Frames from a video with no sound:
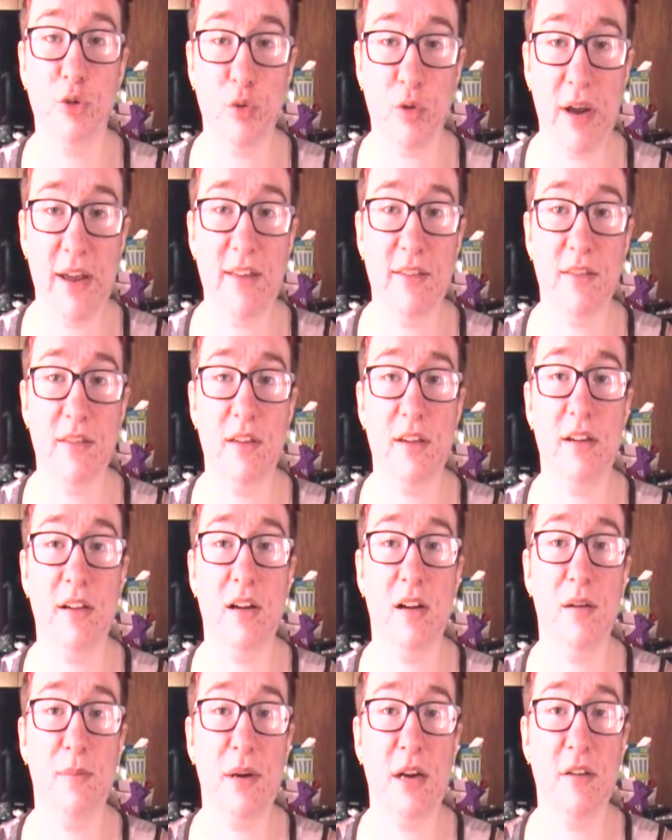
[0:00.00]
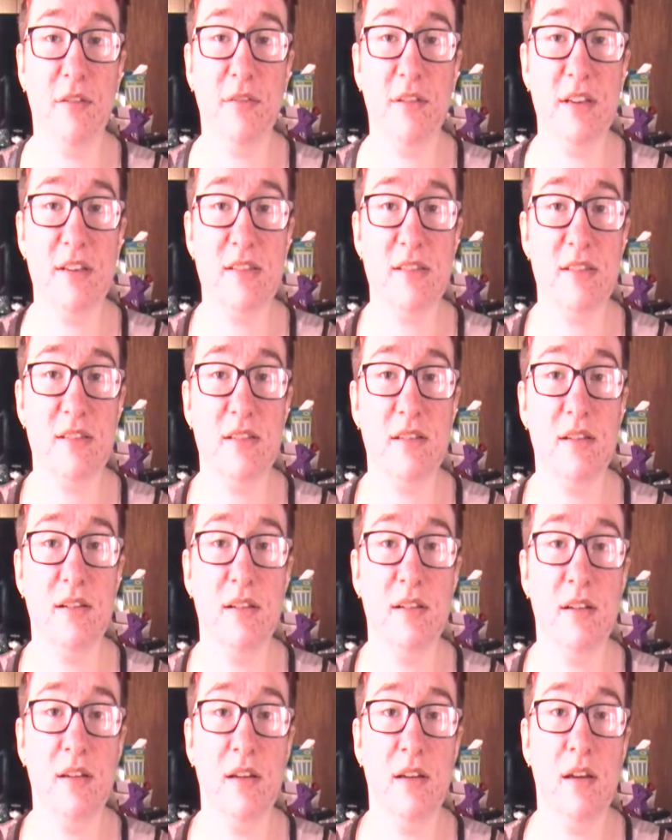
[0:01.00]
great thing about this
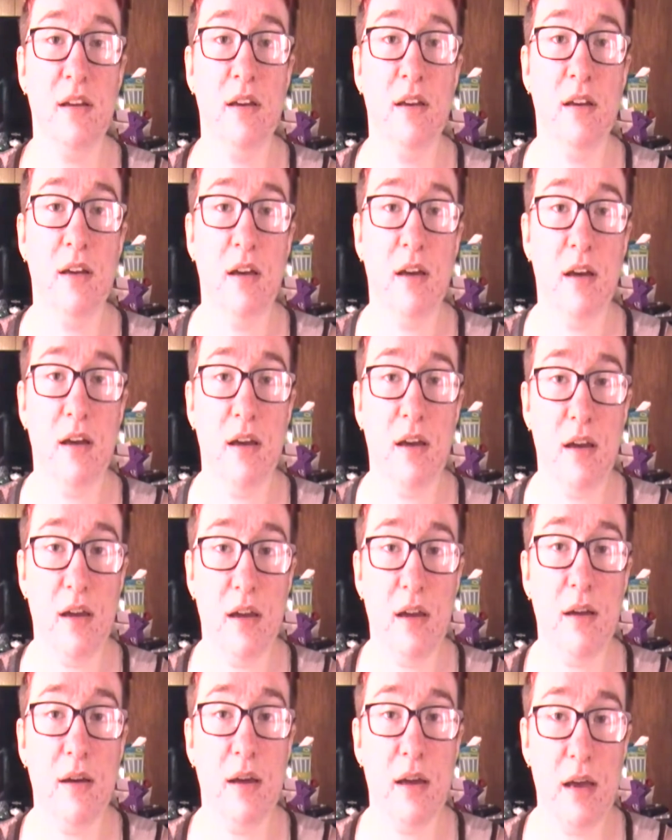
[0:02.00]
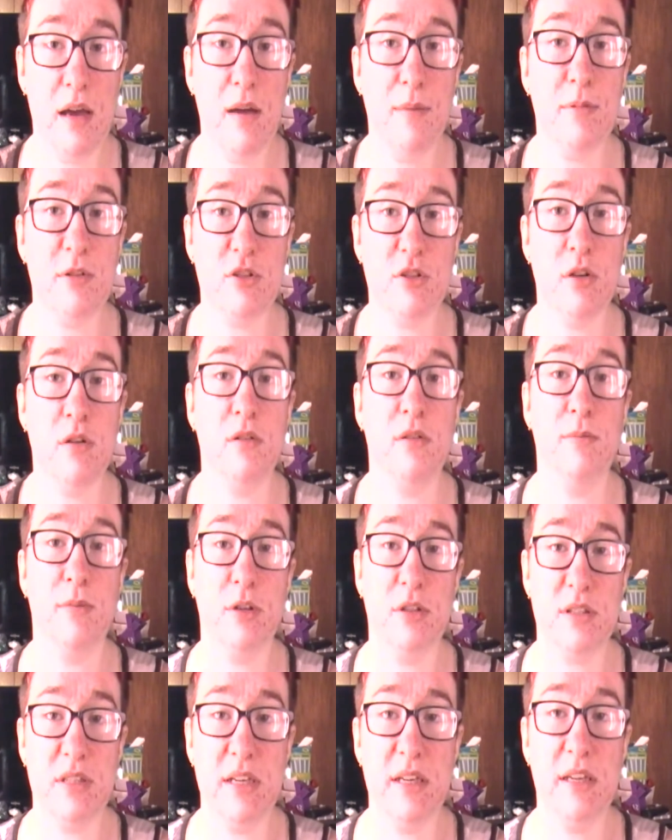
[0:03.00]
episode in
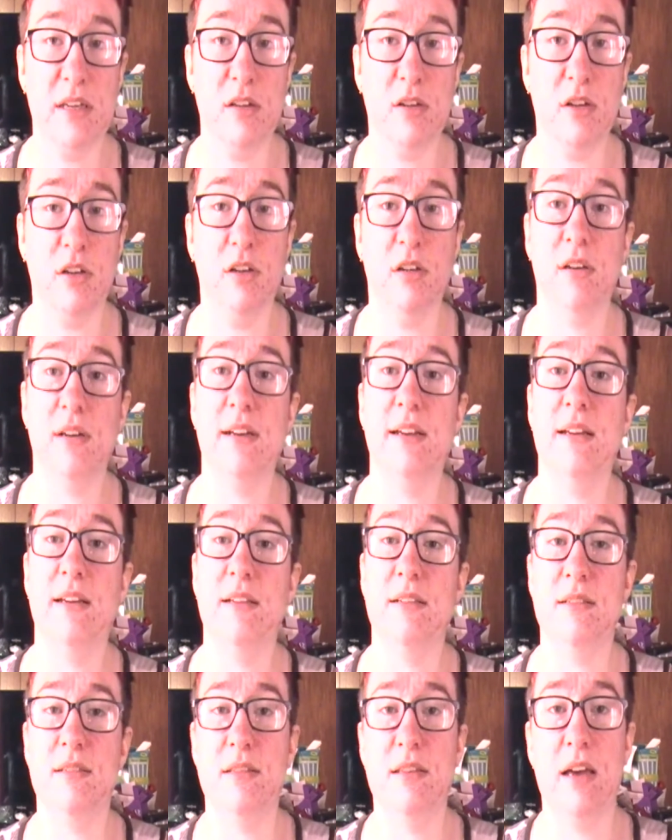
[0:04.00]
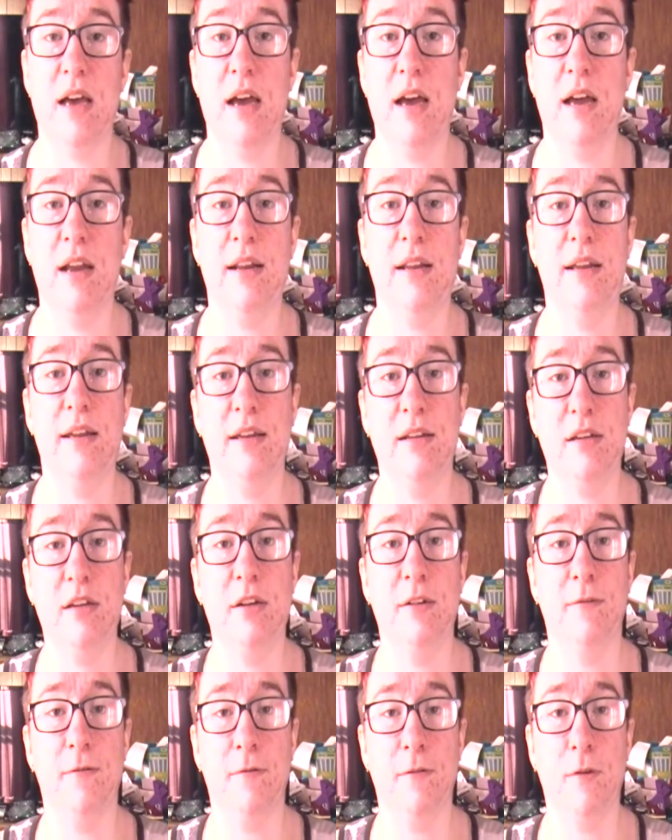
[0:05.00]
particular is that it
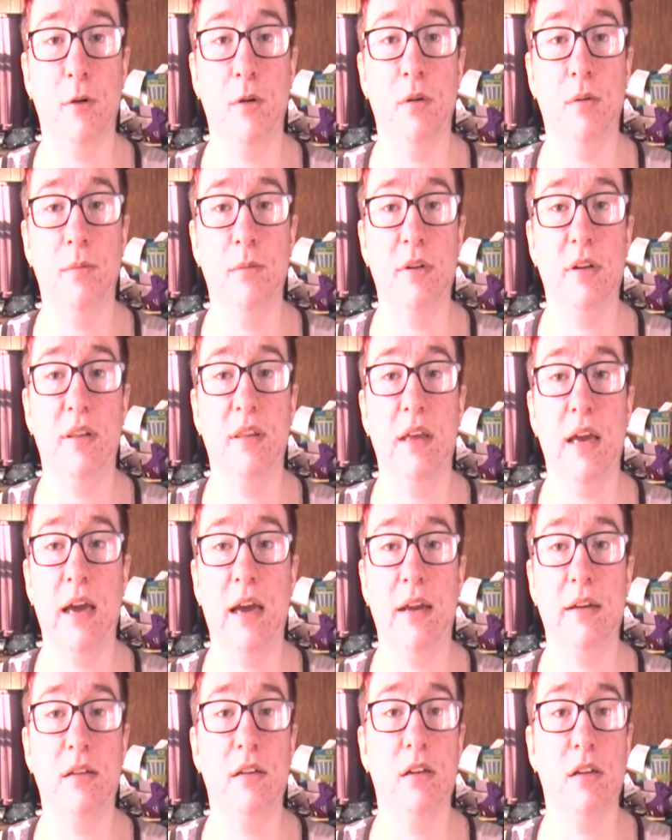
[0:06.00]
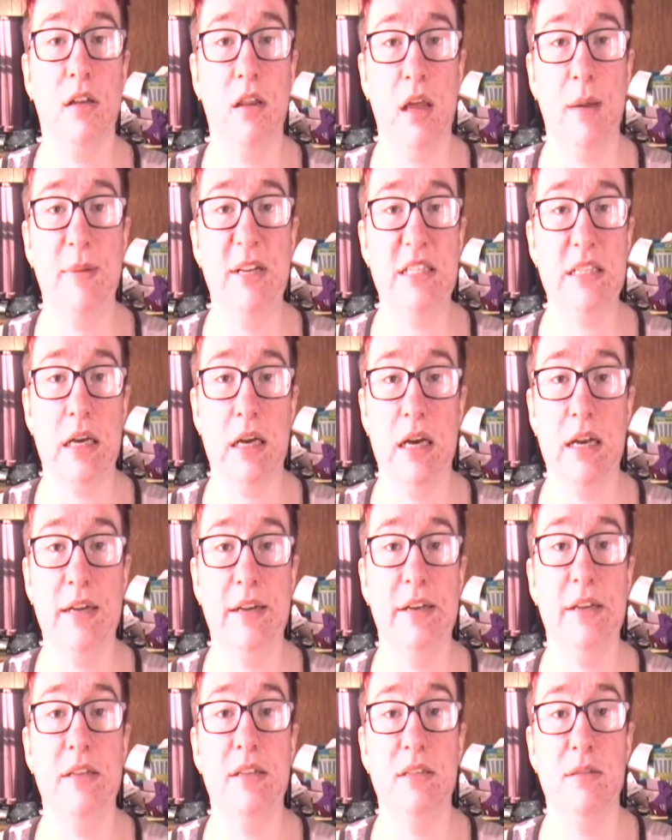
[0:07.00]
confirmed that
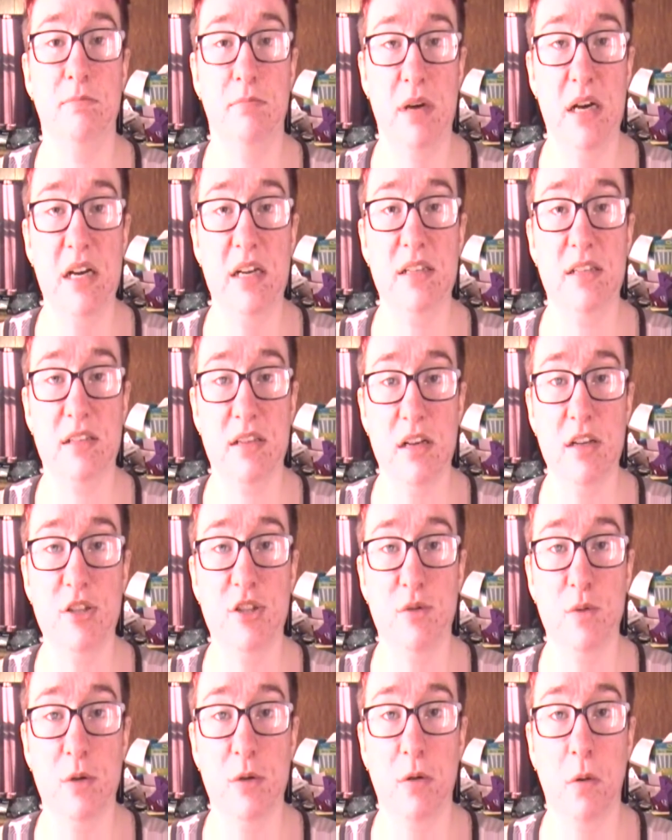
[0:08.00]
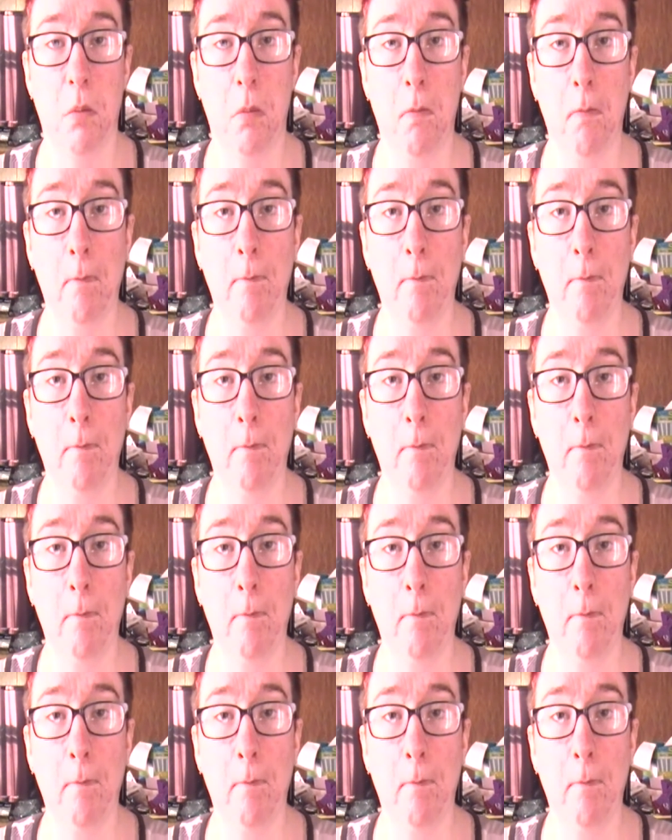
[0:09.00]
Clementine is bisexual.